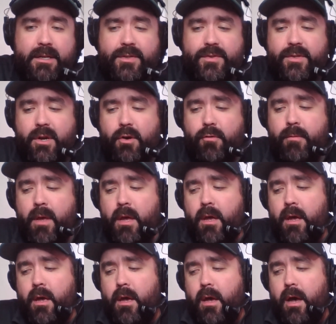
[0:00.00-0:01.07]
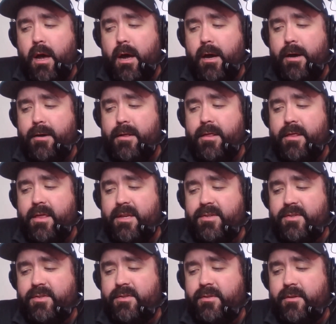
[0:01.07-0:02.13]
And so uh,
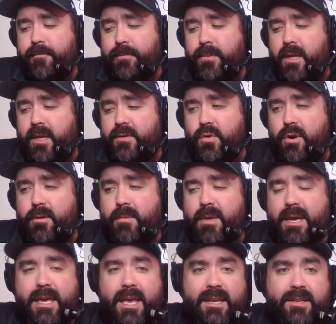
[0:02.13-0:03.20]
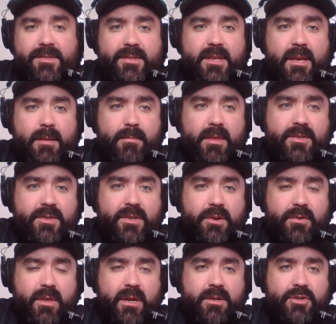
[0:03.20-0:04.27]
this is going to be a Kings team this
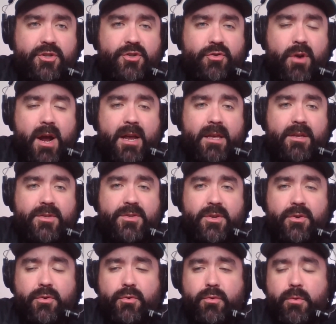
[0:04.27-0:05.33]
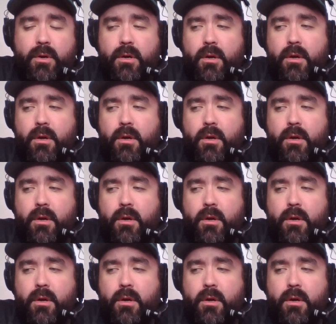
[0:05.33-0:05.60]
year that is trying to